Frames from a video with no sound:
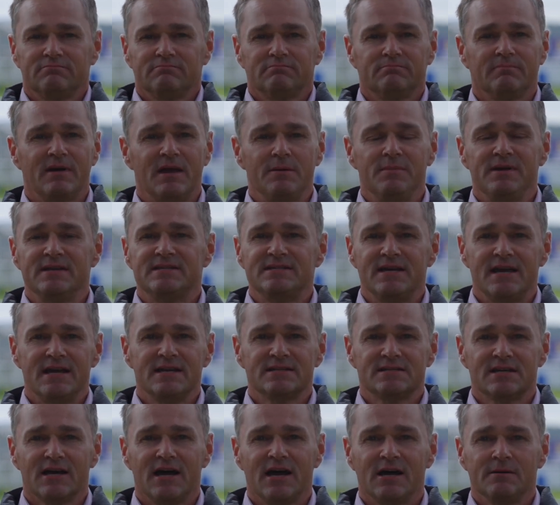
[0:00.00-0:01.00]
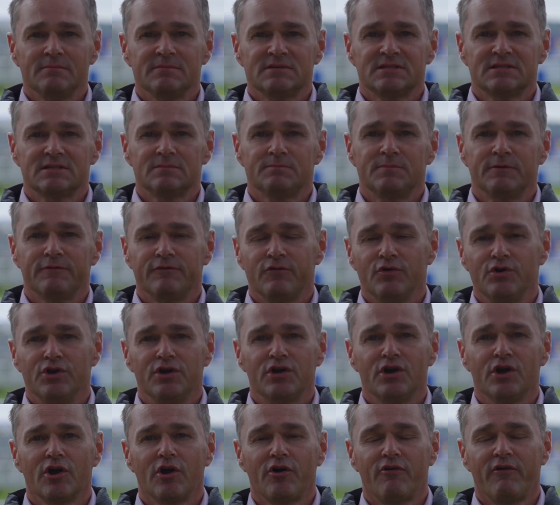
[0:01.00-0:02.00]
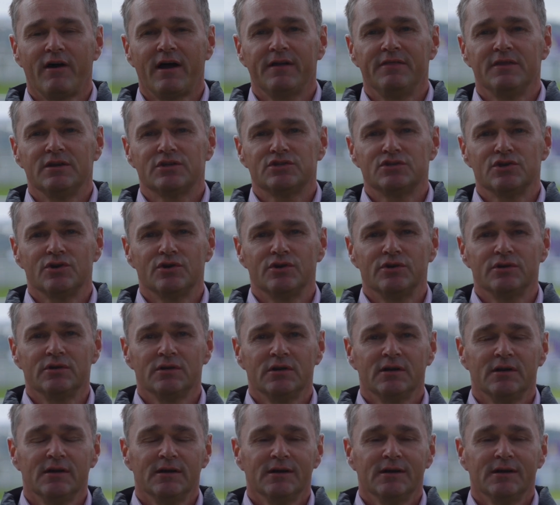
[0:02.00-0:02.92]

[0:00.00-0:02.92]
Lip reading: maybe 10 times before you can go ride in the turn.